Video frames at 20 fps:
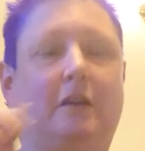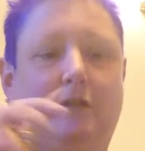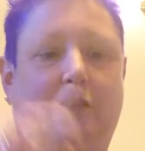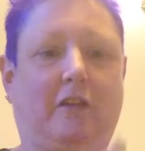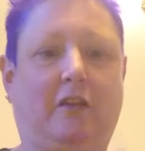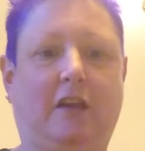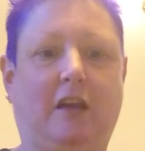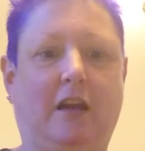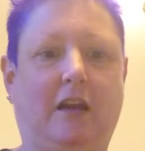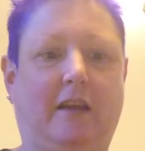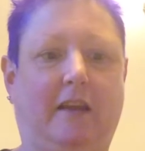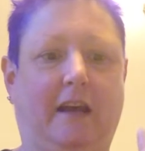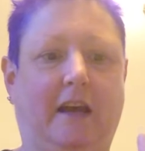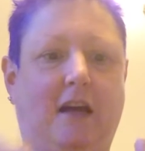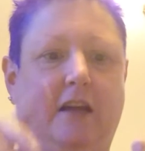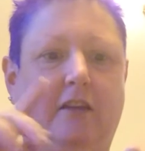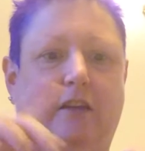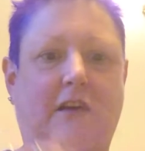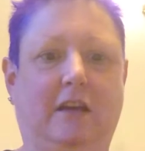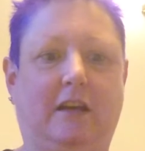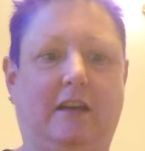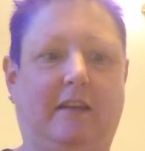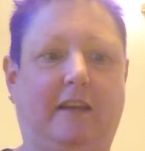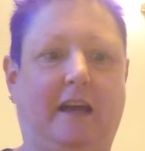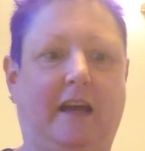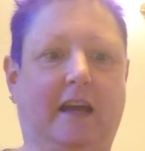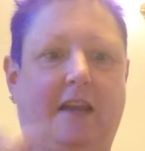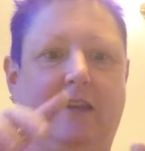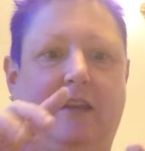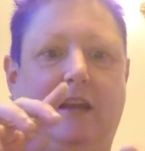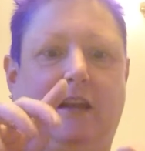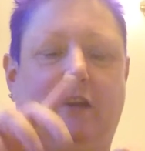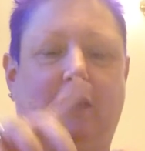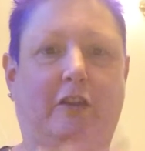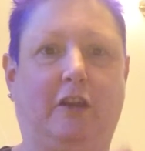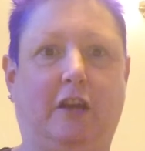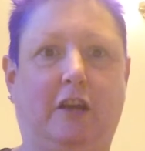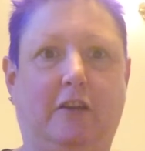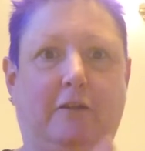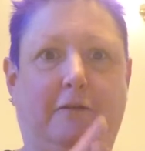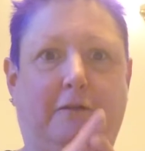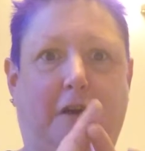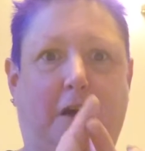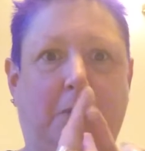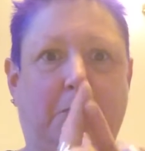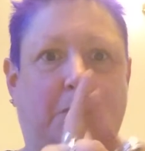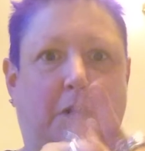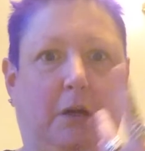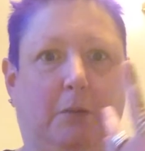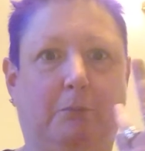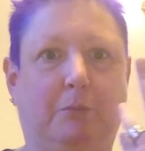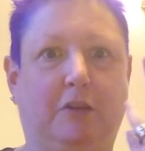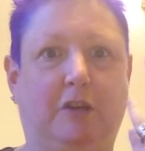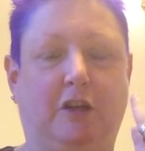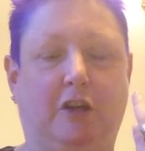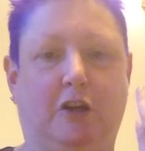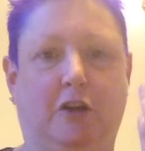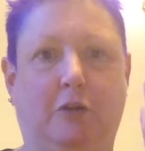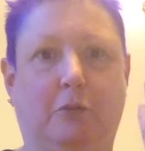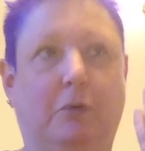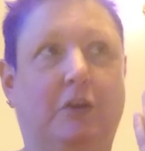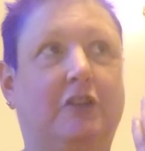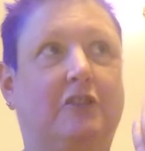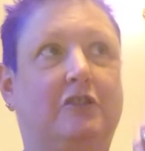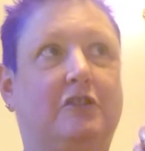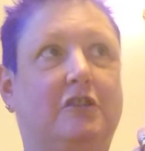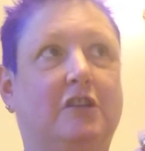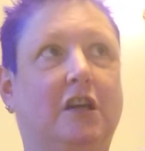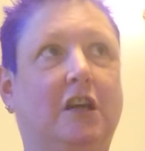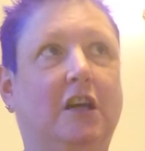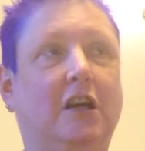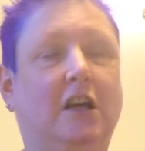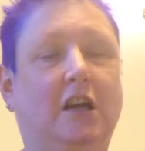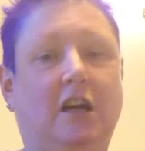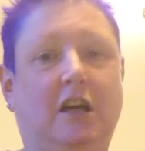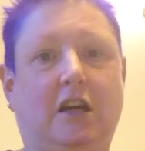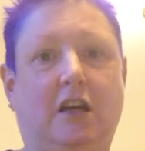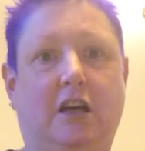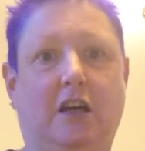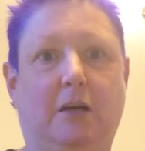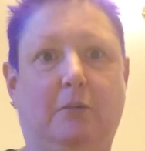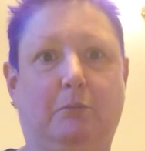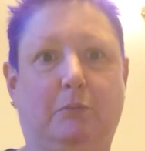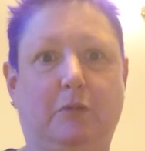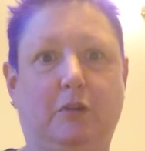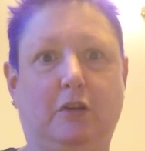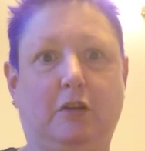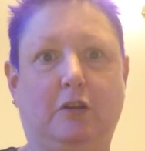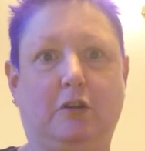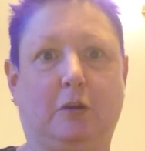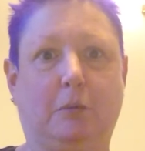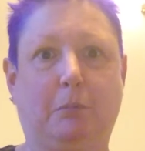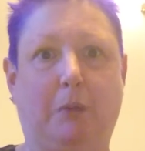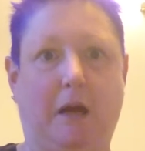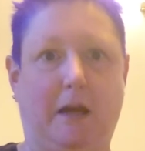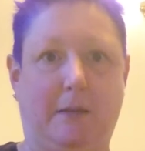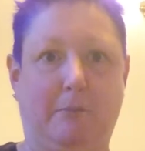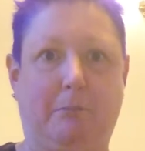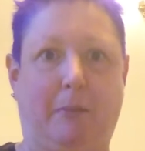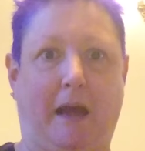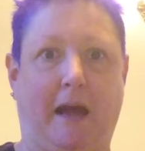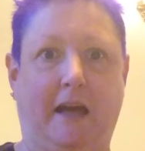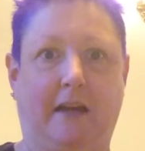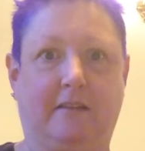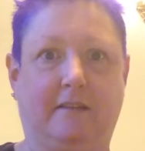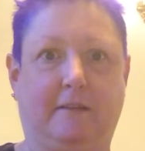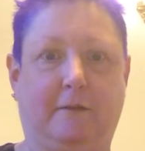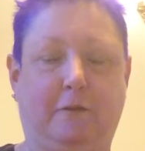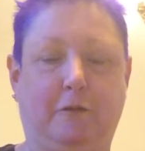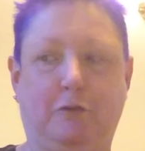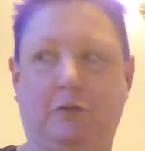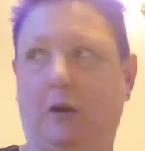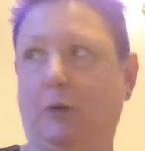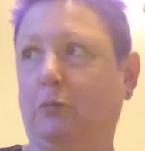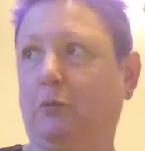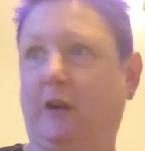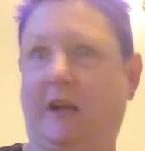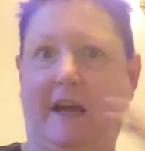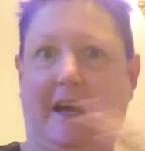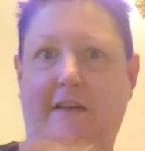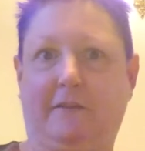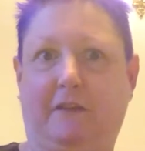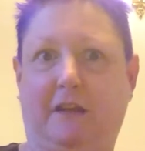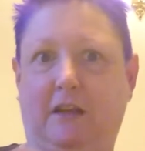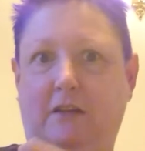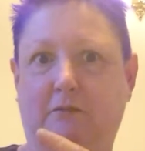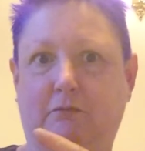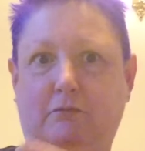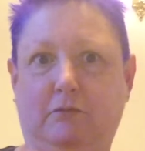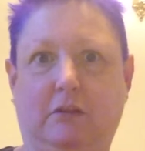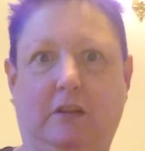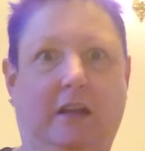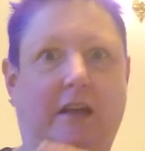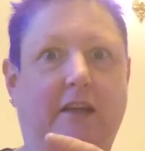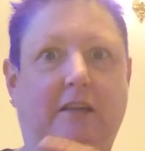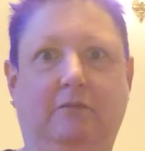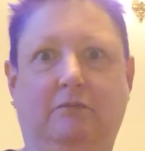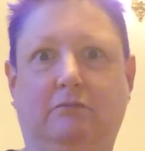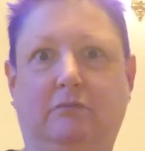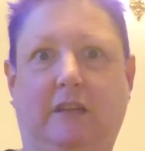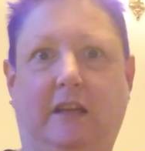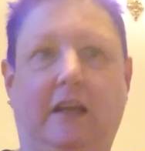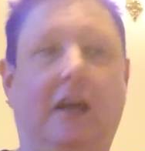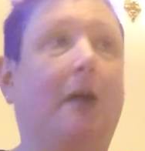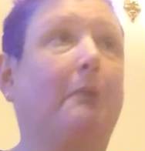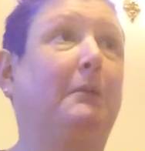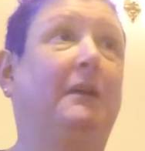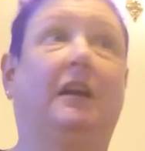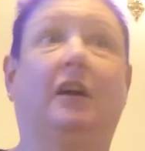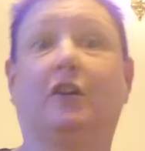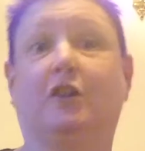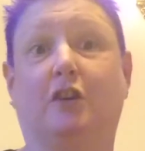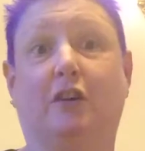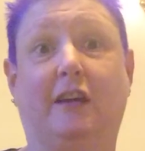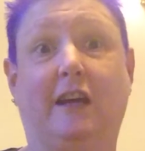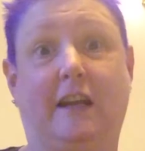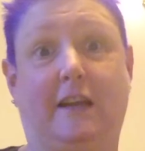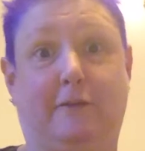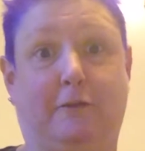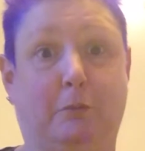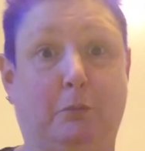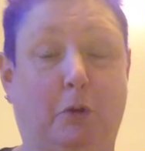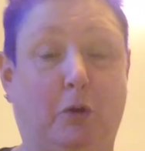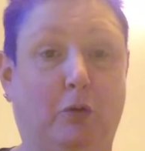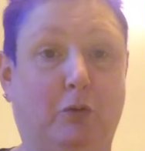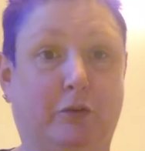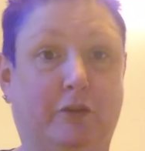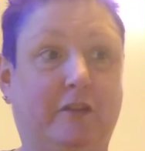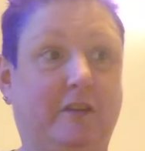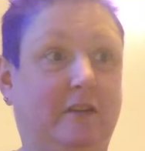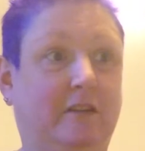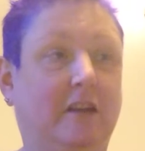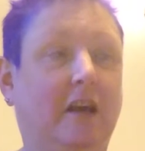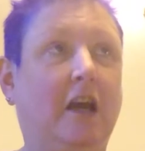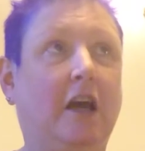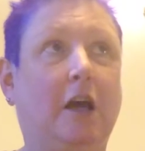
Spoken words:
a third of that, and then a third of farmyard manure, which you can buy in bags if you don't want to have it. I could get it from horses,